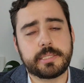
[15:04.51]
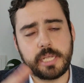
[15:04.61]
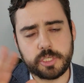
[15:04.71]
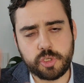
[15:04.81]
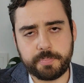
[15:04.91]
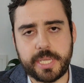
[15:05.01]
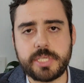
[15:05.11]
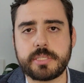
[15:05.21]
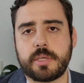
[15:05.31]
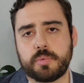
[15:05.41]
There are some
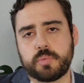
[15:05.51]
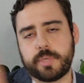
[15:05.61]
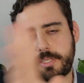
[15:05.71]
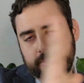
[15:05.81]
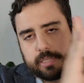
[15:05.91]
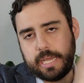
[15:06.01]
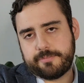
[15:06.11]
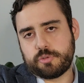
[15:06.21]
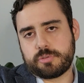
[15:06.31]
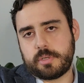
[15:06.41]
patients that we
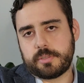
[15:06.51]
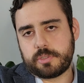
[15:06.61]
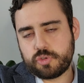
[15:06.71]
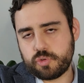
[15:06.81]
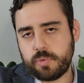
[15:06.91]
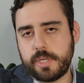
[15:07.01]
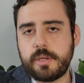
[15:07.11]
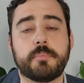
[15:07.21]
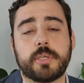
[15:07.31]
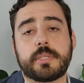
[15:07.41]
have to start
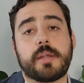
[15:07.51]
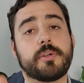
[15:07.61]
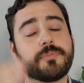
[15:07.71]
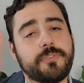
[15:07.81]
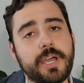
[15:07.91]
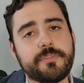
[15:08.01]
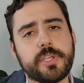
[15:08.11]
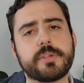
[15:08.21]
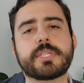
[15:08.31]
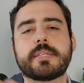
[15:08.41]
sooner, but around 5
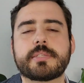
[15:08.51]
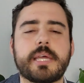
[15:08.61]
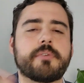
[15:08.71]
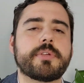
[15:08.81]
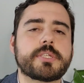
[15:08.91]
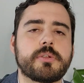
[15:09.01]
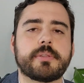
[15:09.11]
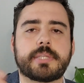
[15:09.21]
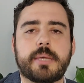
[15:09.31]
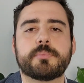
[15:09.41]
years it's a
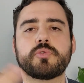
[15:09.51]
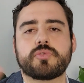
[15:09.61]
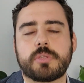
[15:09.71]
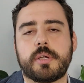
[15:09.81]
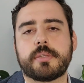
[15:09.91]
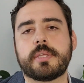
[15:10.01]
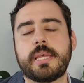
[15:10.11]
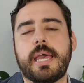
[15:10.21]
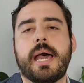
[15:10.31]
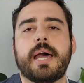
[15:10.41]
reasonable time to start
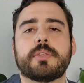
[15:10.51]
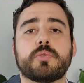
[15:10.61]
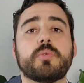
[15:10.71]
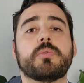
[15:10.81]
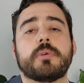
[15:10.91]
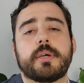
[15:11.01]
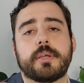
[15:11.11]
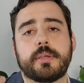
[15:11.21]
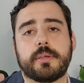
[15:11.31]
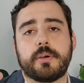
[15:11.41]
and to,
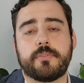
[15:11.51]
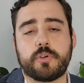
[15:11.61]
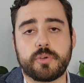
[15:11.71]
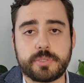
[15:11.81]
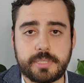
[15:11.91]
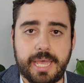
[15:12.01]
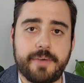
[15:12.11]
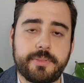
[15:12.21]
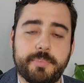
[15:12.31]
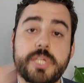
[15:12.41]
of course,
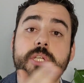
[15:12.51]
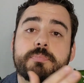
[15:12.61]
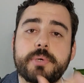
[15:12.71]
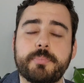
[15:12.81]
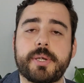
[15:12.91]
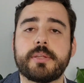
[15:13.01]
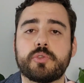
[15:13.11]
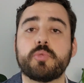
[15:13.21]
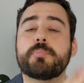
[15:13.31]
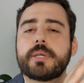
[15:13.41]
have the patient
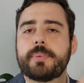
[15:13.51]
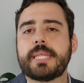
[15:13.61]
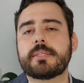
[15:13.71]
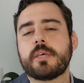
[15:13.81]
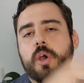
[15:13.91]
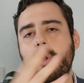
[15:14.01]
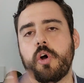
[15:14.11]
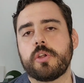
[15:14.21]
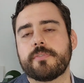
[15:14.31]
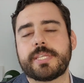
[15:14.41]
prepared to prevent
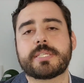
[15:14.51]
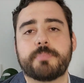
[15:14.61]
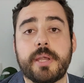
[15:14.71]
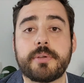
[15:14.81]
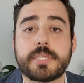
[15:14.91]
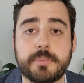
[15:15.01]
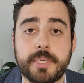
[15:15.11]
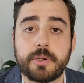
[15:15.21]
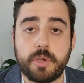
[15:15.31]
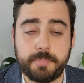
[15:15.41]
all of these very
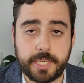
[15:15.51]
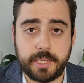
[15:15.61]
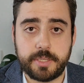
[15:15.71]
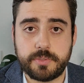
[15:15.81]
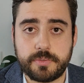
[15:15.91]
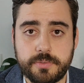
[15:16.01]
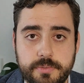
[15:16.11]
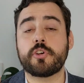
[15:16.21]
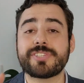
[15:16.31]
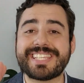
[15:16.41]
severe complications.
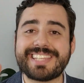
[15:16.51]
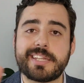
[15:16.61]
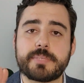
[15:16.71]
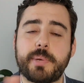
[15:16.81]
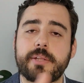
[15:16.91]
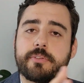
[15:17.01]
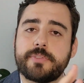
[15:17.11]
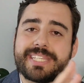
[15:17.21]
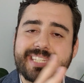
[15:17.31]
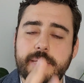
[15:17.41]
Of course, the saddest part
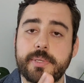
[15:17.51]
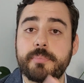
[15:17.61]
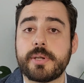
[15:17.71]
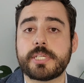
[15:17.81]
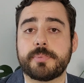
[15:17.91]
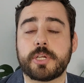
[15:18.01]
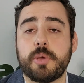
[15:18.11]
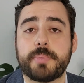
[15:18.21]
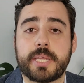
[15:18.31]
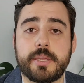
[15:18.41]
of these 7 very severe
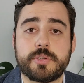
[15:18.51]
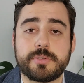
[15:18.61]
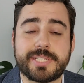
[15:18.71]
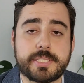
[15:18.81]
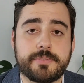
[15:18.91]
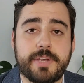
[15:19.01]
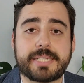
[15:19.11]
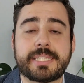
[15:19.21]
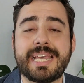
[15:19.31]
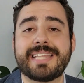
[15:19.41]
complications is the
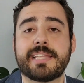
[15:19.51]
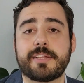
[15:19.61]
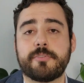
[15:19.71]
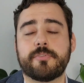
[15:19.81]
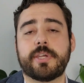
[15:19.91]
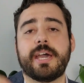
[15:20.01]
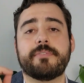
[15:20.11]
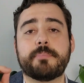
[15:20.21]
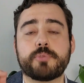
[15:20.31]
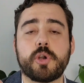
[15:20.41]
fact that if we have
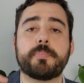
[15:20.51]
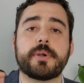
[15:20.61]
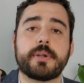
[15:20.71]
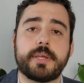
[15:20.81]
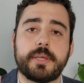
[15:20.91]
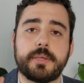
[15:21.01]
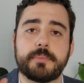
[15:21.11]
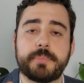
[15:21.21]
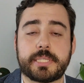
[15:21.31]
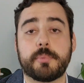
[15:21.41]
a proper
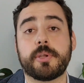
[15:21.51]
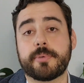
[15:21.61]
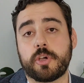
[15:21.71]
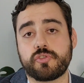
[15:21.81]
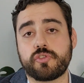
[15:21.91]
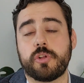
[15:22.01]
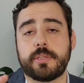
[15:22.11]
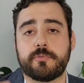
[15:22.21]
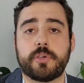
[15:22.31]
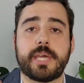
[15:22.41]
metabolic control,
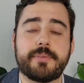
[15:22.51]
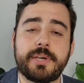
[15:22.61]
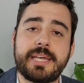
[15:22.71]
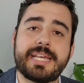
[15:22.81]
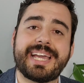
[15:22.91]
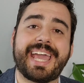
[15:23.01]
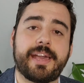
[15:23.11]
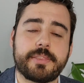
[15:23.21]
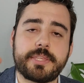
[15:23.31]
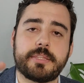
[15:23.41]
if we have
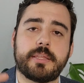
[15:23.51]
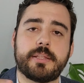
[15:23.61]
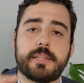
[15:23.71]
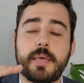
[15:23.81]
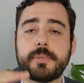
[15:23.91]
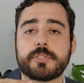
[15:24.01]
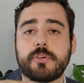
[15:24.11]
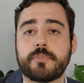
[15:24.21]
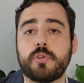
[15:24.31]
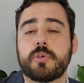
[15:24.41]
healthy levels
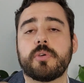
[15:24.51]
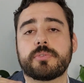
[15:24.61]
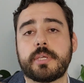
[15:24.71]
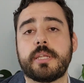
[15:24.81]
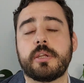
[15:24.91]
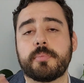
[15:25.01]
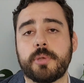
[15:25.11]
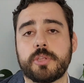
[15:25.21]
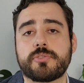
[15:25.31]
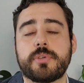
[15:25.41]
of glucose in our
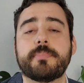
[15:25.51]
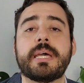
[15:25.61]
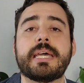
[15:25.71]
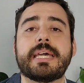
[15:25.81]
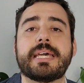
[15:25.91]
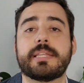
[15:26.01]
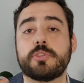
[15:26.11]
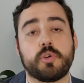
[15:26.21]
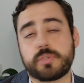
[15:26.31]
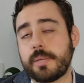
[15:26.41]
bloodstream,
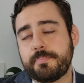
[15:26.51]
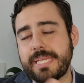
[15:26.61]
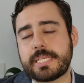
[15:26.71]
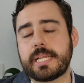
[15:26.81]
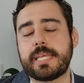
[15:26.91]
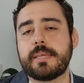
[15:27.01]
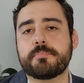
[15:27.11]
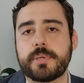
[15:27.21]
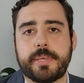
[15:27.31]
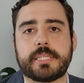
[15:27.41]
those are basically
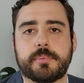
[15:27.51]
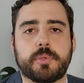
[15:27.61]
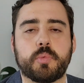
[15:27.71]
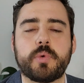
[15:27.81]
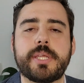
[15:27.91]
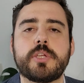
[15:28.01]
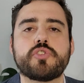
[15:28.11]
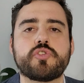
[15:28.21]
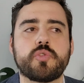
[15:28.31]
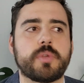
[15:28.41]
preventable. We
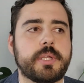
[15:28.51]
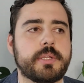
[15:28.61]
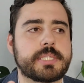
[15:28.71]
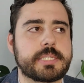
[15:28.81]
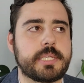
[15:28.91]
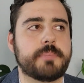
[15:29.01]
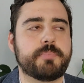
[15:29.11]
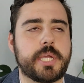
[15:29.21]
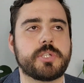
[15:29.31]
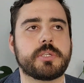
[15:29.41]
shouldn't see
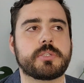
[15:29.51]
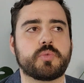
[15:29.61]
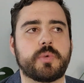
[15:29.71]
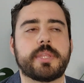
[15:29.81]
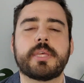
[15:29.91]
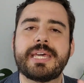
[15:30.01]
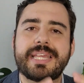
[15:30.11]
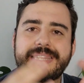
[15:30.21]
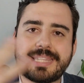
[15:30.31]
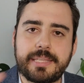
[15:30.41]
patients with
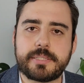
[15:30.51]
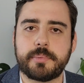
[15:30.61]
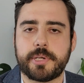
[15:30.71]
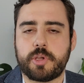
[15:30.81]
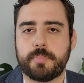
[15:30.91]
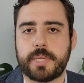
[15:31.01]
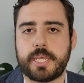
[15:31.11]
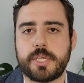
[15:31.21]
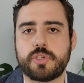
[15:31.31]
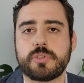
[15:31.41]
these severe
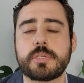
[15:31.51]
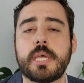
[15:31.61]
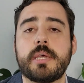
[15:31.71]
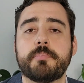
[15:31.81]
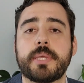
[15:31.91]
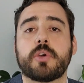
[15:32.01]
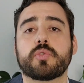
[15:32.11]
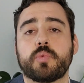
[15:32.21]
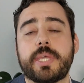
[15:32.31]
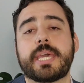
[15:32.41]
complications
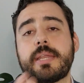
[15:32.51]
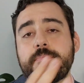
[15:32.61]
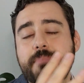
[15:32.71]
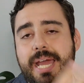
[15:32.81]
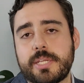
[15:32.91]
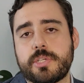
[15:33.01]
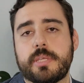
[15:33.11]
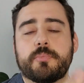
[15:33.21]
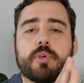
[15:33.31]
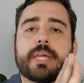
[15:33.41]
because we can manage
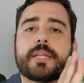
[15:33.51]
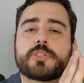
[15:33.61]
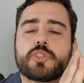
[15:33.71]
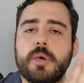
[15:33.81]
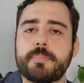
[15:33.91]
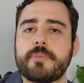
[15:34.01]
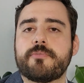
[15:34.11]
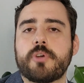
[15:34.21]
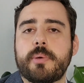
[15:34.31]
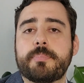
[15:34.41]
them. We can stop them
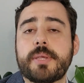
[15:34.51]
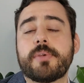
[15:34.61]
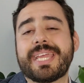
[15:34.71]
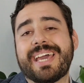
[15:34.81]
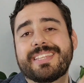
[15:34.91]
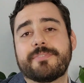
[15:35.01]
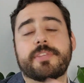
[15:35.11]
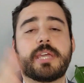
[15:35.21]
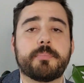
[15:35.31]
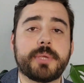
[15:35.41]
from appearing, and if
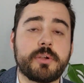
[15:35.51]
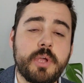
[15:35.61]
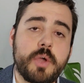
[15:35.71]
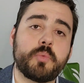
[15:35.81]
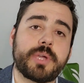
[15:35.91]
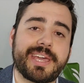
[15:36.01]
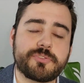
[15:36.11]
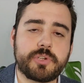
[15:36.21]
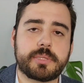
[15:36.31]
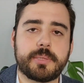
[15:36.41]
they appear, we can
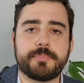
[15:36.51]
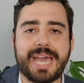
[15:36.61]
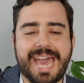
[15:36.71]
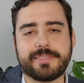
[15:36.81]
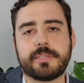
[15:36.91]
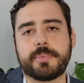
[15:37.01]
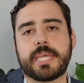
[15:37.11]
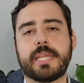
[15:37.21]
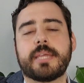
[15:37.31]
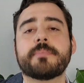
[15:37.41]
treat them at the
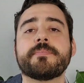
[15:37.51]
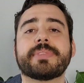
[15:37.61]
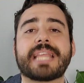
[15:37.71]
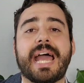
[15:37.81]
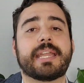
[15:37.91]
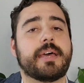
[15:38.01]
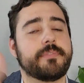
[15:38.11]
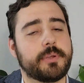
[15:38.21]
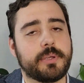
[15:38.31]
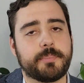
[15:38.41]
beginning and
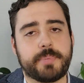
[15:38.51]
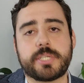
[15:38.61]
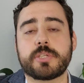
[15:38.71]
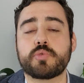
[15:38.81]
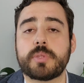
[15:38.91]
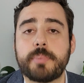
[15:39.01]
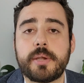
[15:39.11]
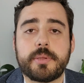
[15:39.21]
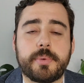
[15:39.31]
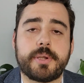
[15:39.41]
have patients with
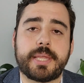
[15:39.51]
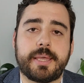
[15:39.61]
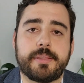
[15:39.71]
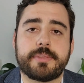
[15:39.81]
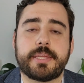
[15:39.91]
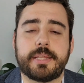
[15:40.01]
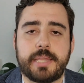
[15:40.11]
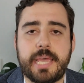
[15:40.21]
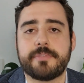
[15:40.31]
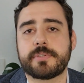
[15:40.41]
very, very healthy
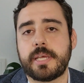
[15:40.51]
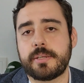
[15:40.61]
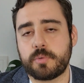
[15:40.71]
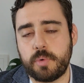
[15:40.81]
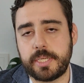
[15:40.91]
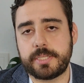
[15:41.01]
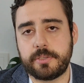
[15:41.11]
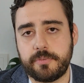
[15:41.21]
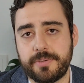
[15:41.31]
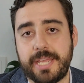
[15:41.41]
lives and
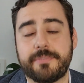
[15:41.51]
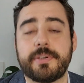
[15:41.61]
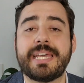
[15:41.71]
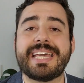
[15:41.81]
quality of life.